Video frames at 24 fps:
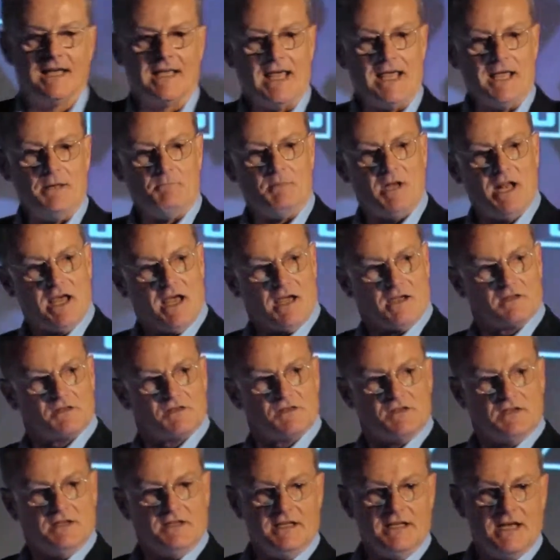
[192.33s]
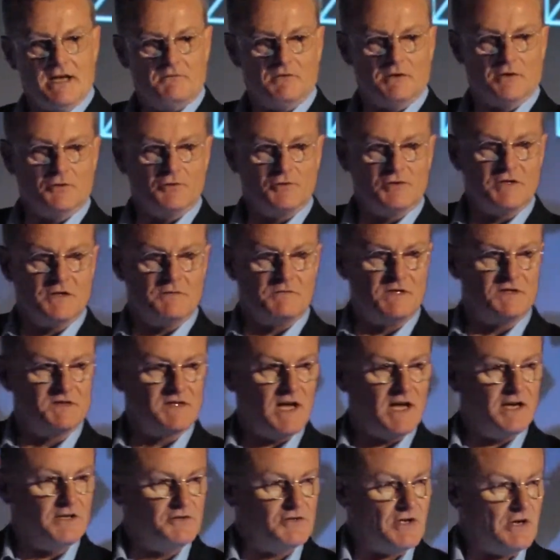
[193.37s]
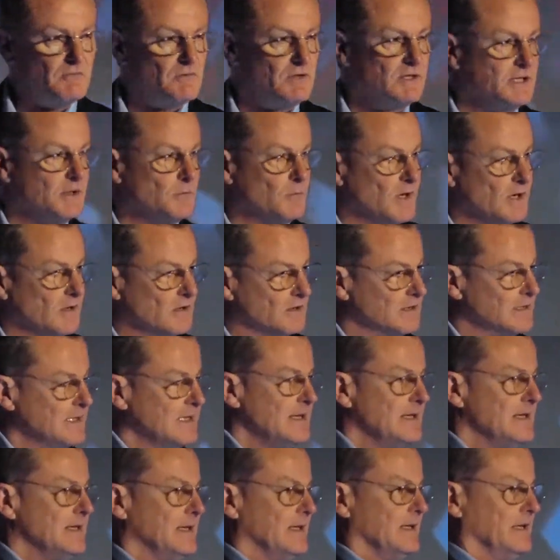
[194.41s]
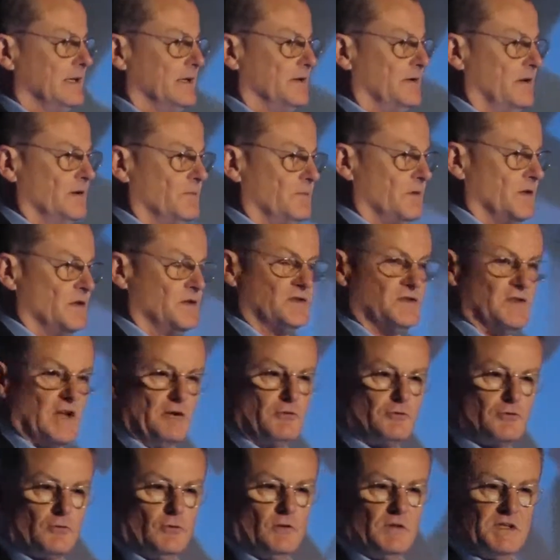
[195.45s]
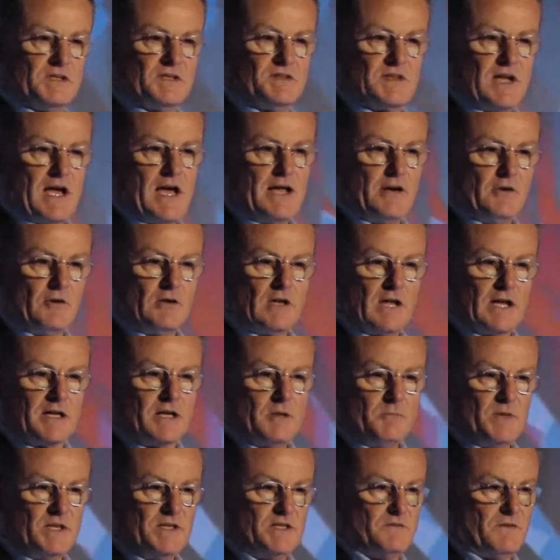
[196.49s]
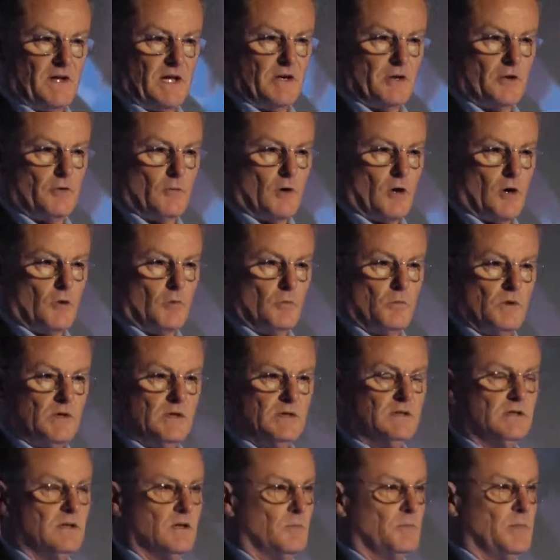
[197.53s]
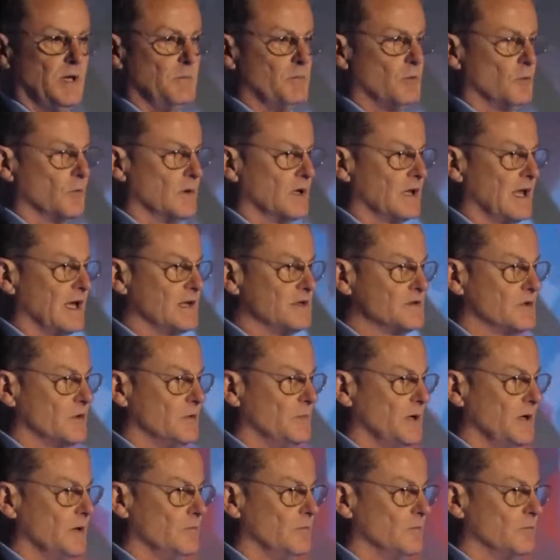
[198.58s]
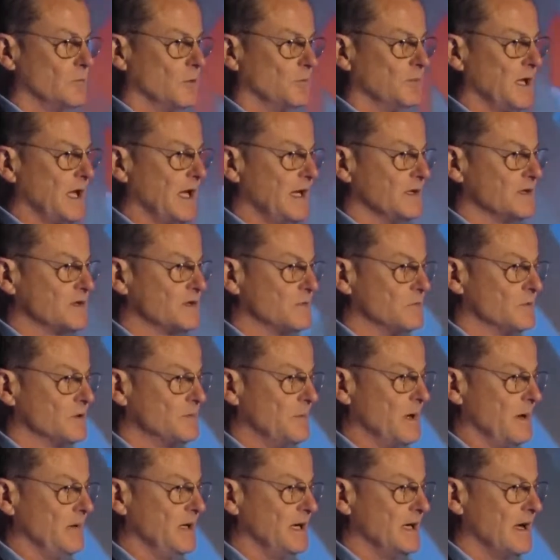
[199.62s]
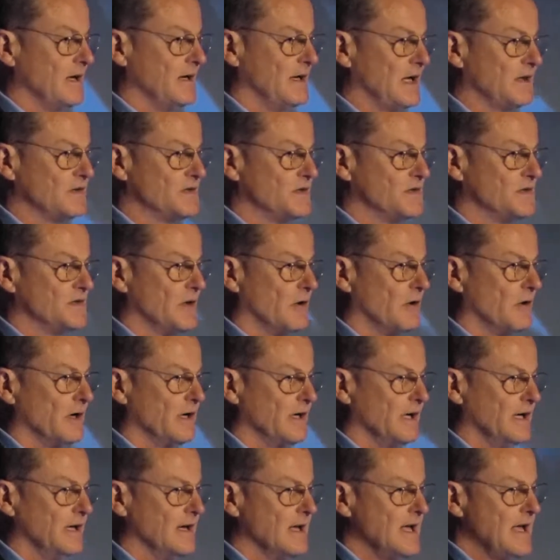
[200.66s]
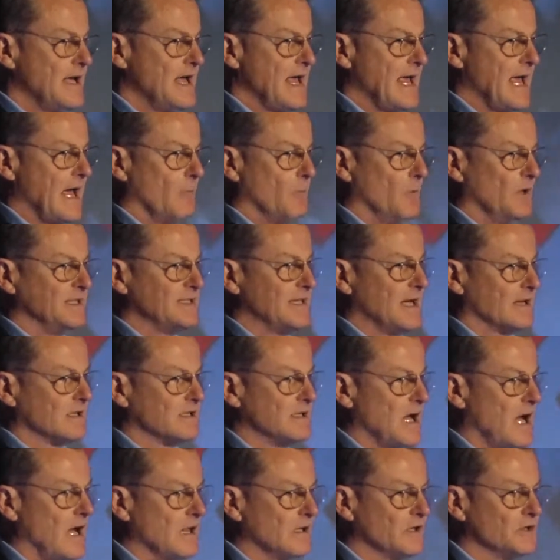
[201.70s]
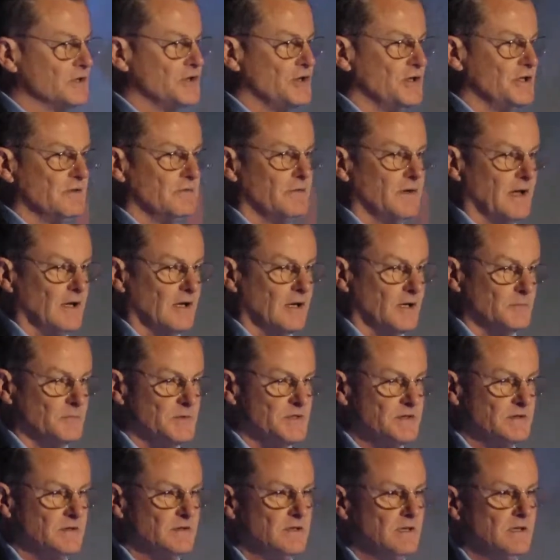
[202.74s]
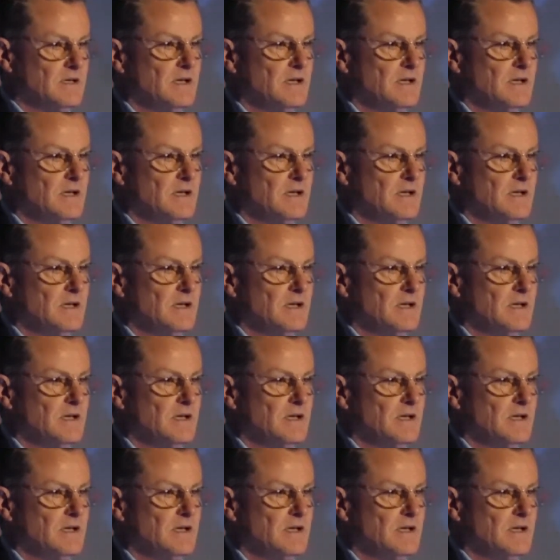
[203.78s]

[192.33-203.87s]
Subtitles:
came next in the evolution of design generally, where the central designer, like a Mies van der Rohe, people realized could be replaced, was maybe not necessary. And when technology developed,